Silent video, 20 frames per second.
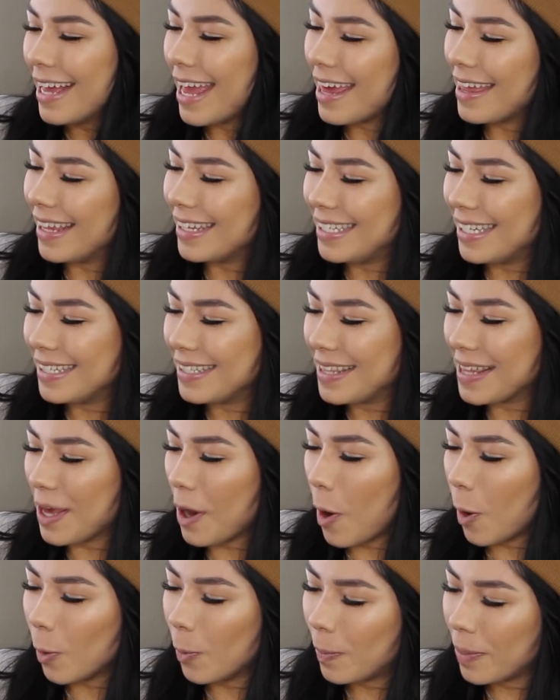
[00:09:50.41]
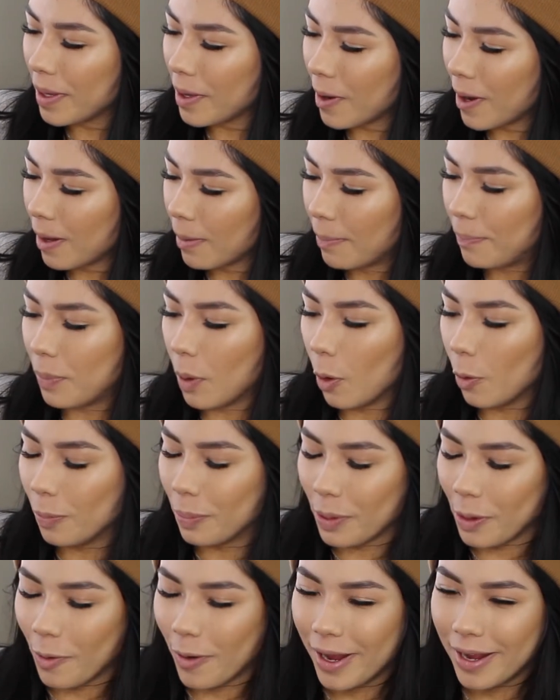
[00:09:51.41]
This is the
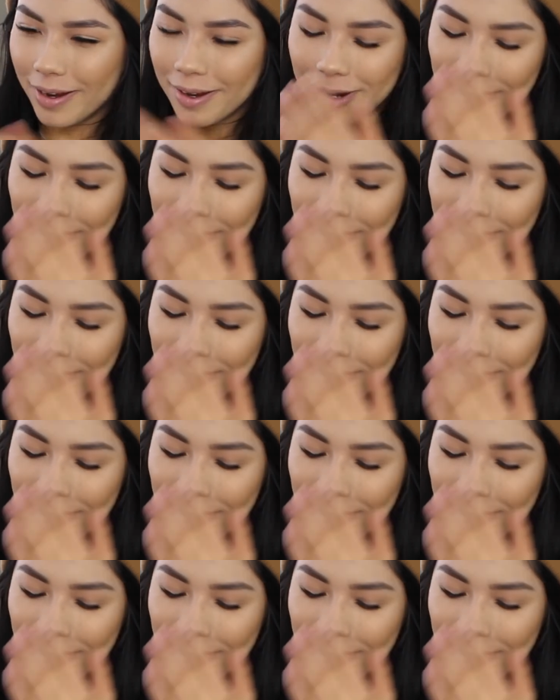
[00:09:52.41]
opioid.